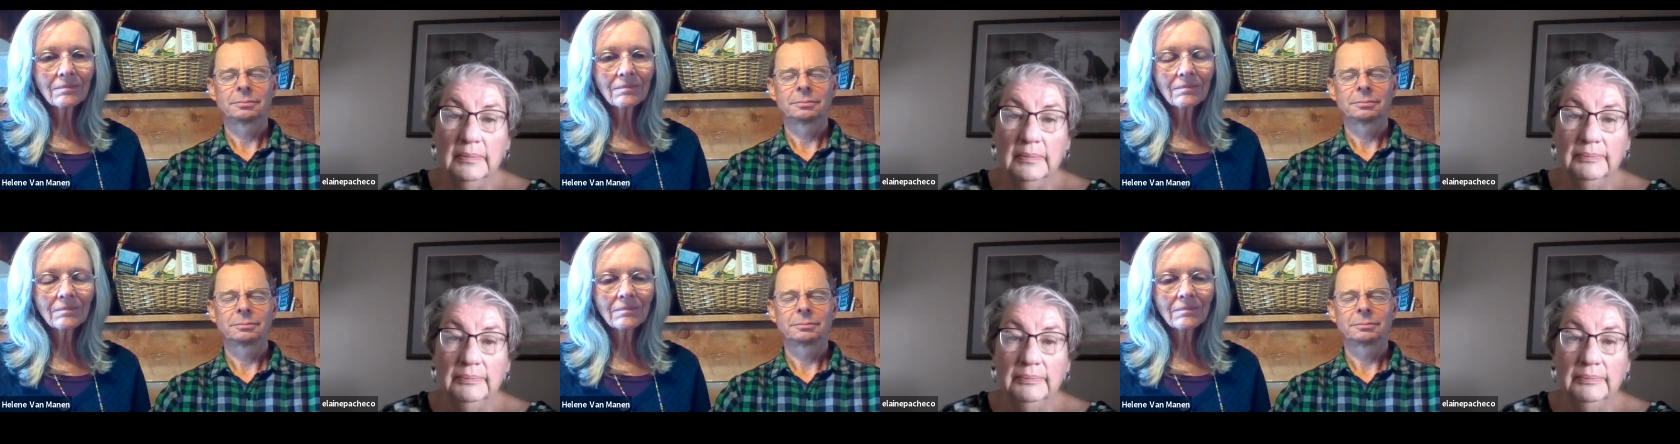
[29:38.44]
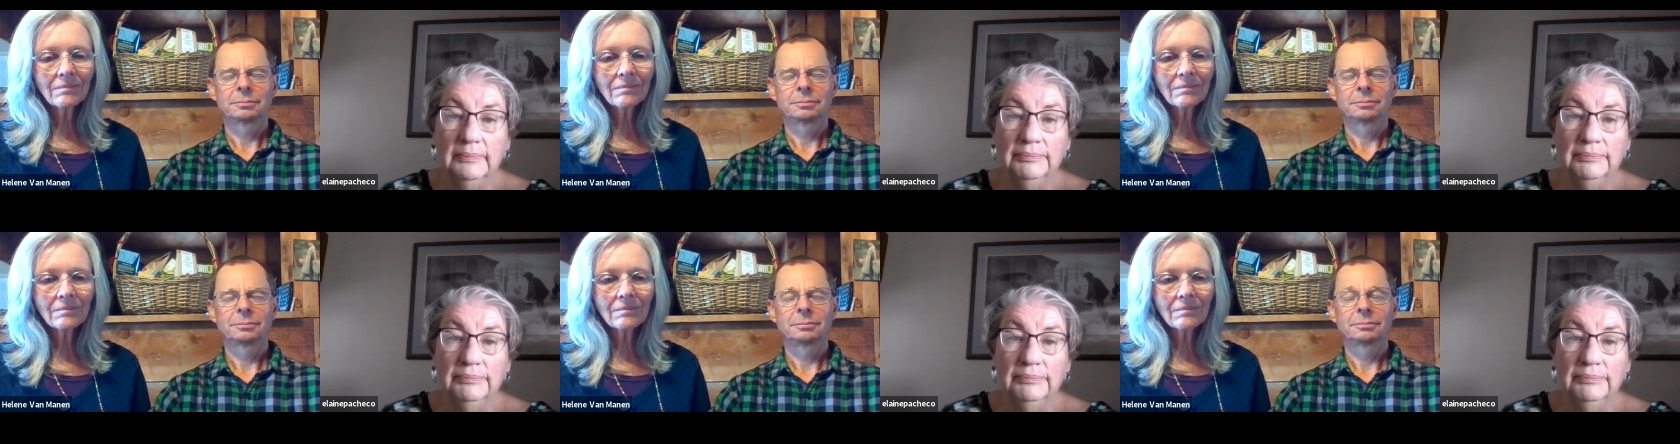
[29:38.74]

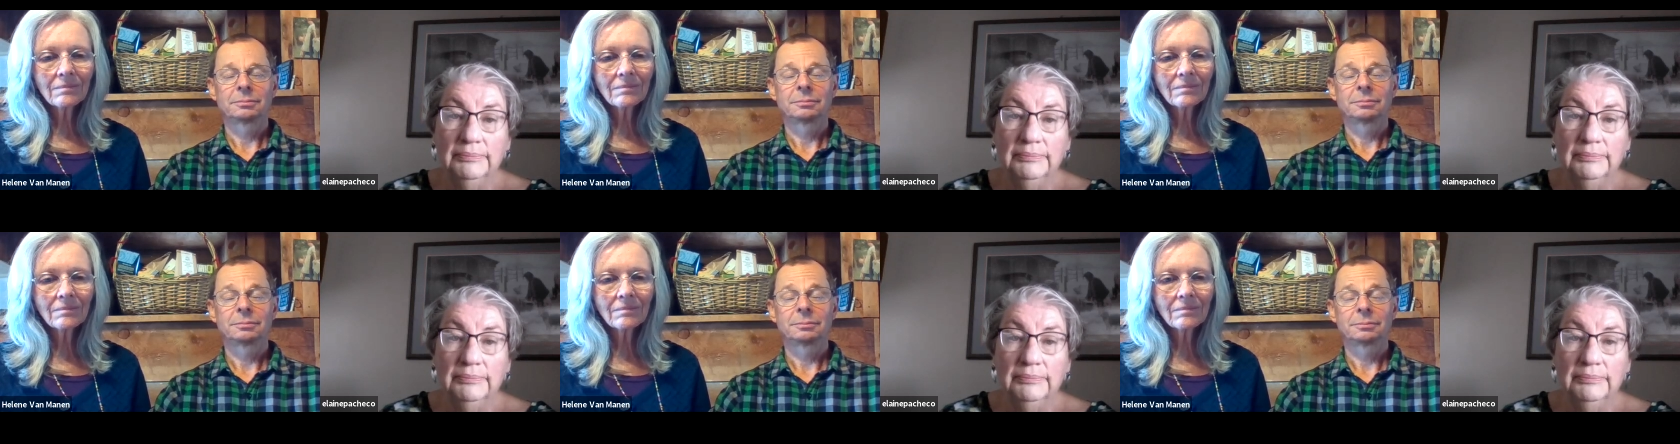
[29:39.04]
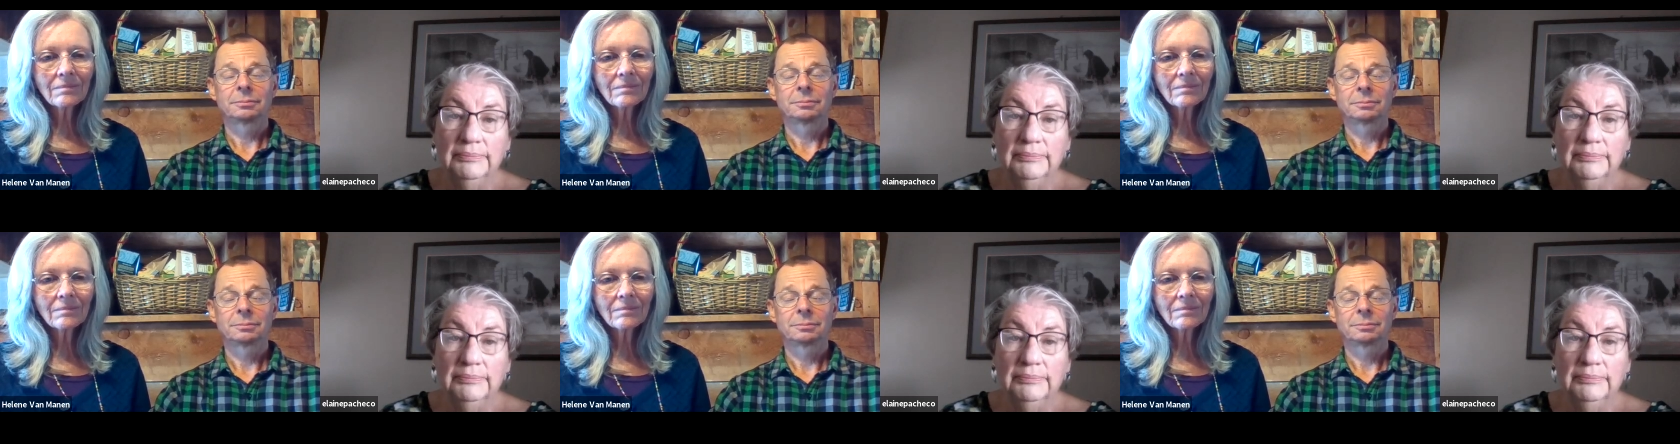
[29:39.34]

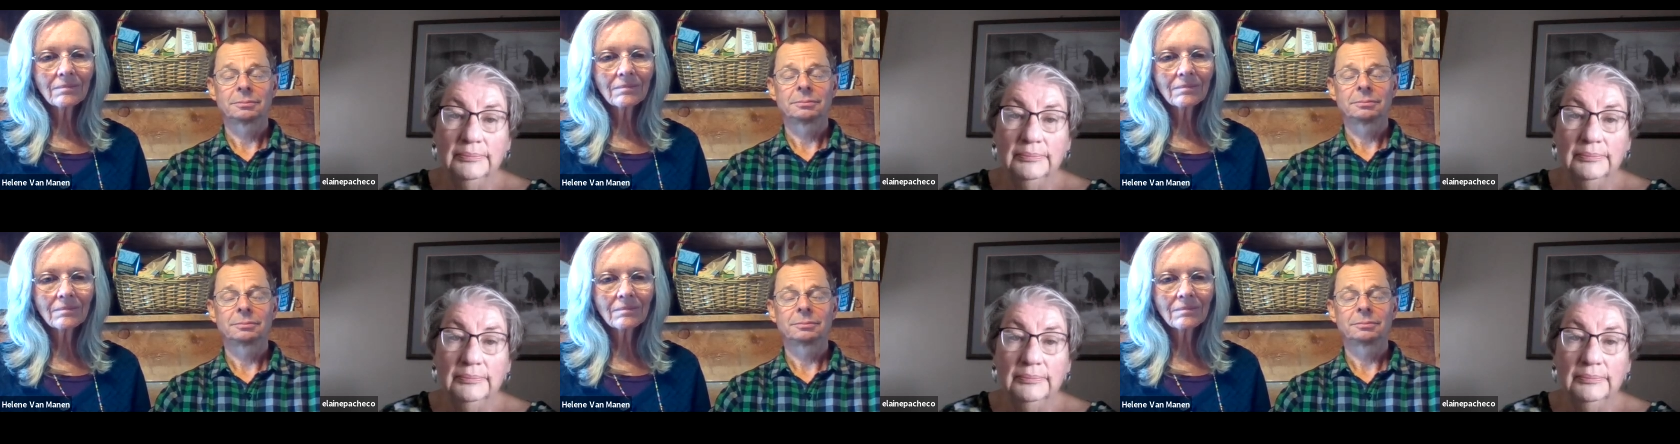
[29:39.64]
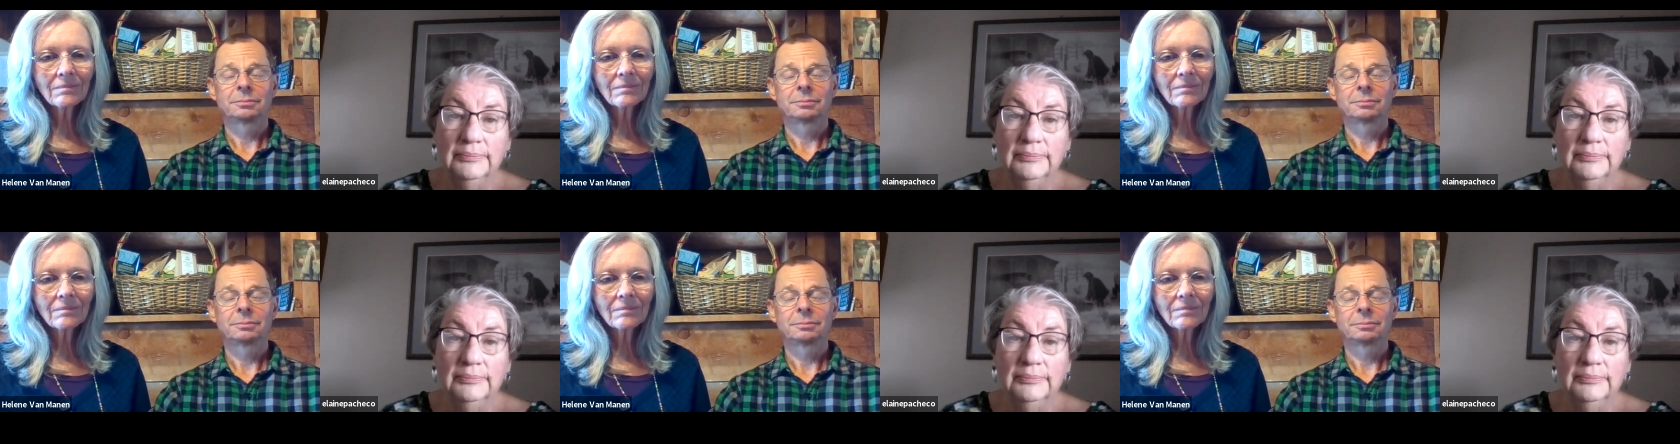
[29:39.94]

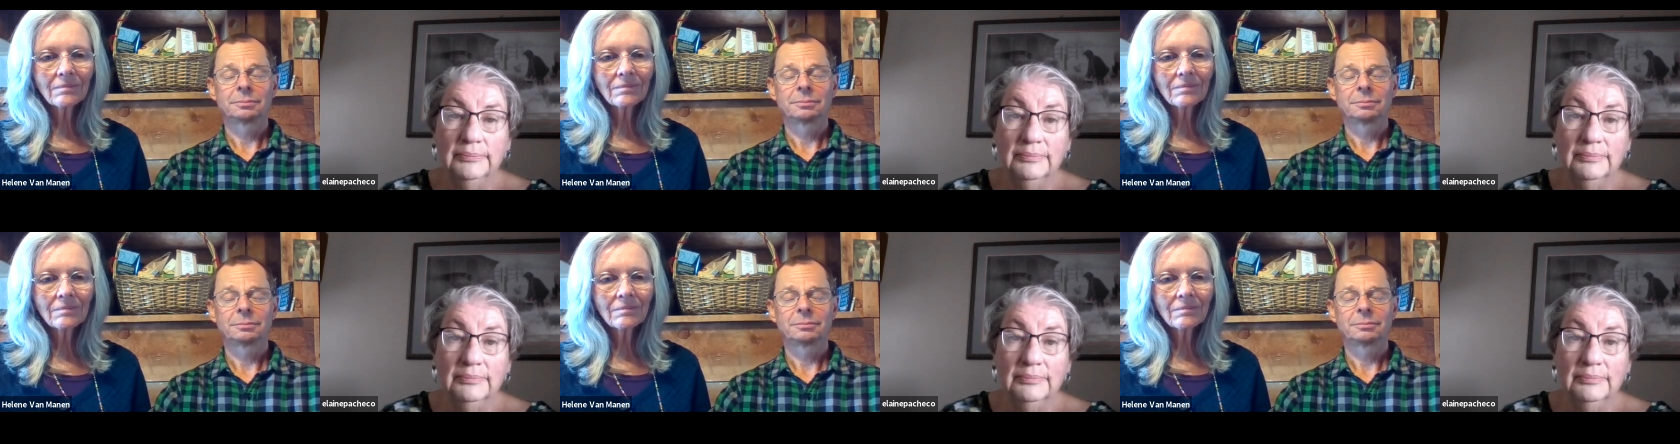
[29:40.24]
No one is speaking in this clip.